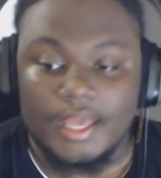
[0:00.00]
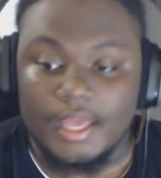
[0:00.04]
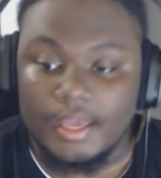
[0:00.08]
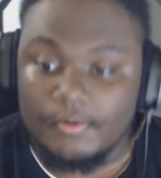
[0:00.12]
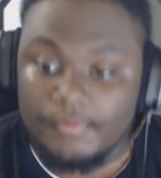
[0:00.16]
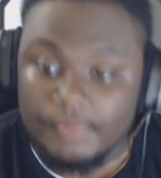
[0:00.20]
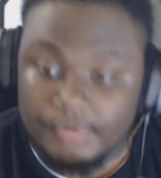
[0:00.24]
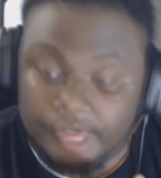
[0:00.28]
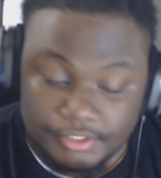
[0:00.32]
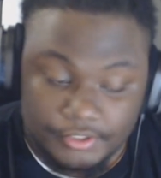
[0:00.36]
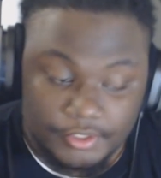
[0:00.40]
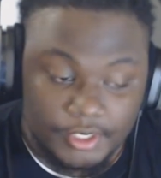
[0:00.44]
It
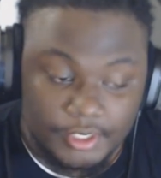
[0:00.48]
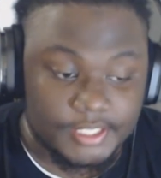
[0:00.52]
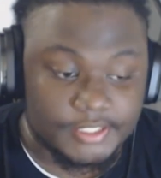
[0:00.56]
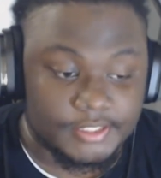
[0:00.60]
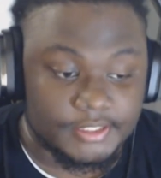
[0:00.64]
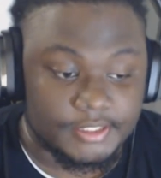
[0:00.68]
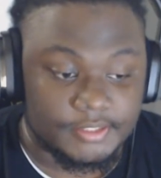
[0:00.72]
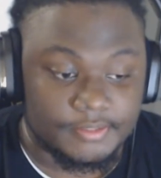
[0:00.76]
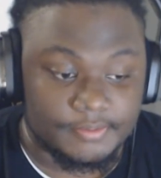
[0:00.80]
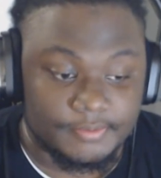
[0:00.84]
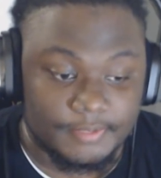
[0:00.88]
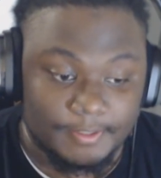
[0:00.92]
was
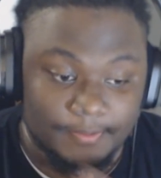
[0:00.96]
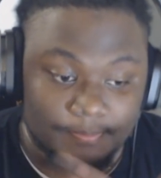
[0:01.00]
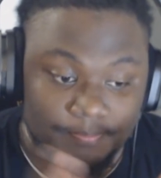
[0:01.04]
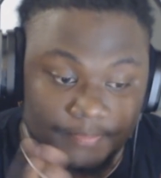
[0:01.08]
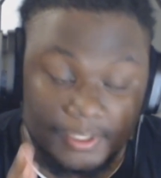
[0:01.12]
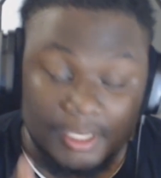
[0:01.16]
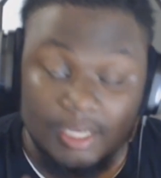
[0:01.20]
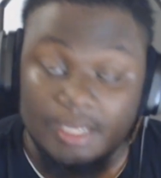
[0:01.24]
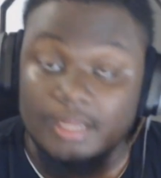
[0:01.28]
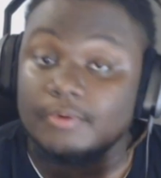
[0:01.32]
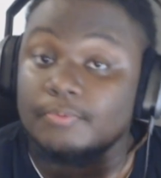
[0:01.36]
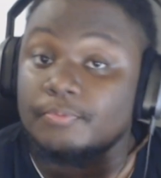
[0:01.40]
crazy,
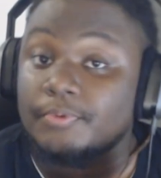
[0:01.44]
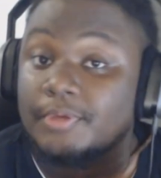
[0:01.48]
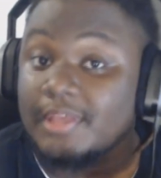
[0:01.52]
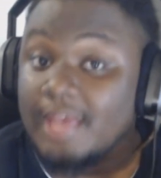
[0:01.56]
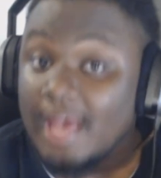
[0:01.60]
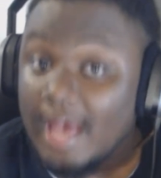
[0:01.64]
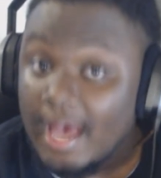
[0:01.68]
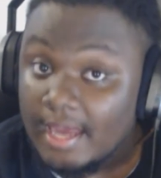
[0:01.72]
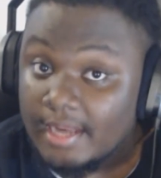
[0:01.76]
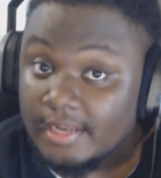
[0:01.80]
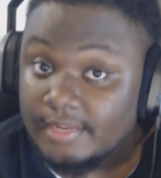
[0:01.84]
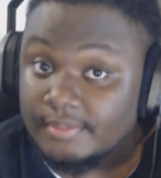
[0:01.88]
but we
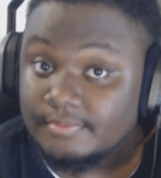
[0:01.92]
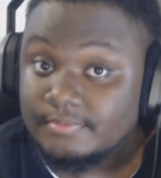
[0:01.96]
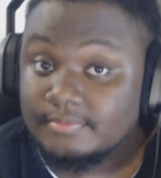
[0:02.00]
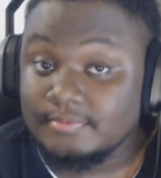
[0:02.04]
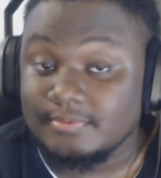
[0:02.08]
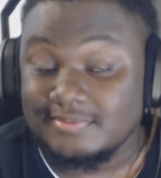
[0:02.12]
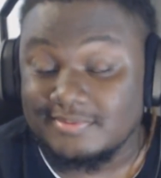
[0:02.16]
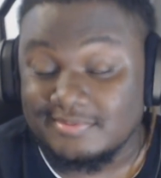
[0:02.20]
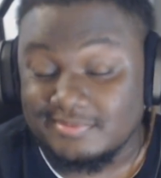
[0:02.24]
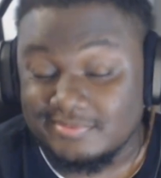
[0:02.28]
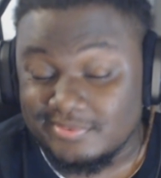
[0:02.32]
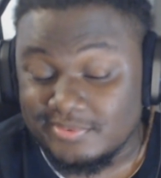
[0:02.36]
got it
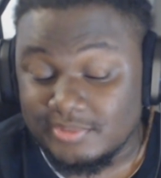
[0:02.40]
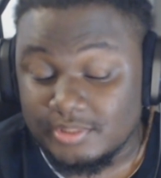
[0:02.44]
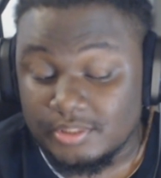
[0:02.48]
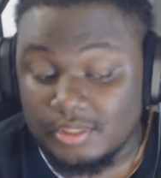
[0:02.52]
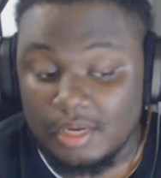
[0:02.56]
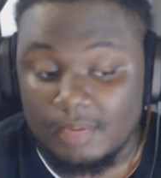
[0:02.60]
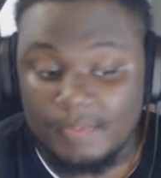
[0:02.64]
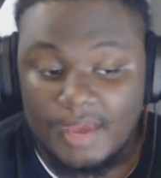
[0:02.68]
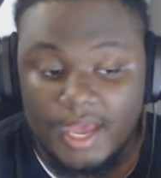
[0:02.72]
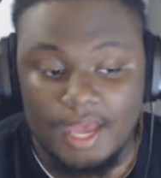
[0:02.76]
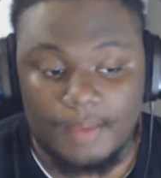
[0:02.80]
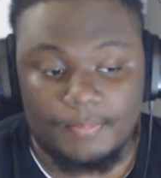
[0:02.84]

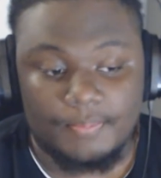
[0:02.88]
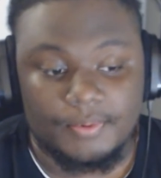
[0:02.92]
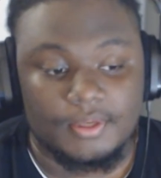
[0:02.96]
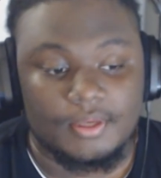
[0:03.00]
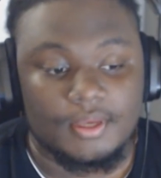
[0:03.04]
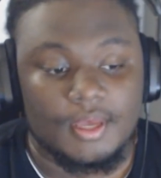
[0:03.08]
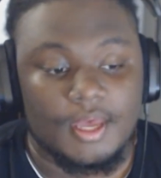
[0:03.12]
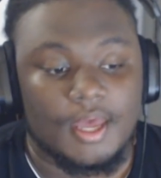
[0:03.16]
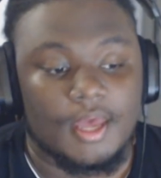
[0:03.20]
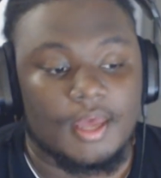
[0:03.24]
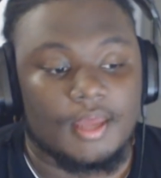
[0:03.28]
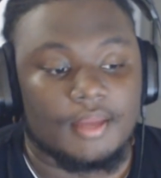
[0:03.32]
so I'm
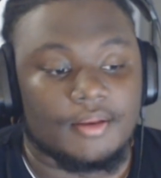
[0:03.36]
happy.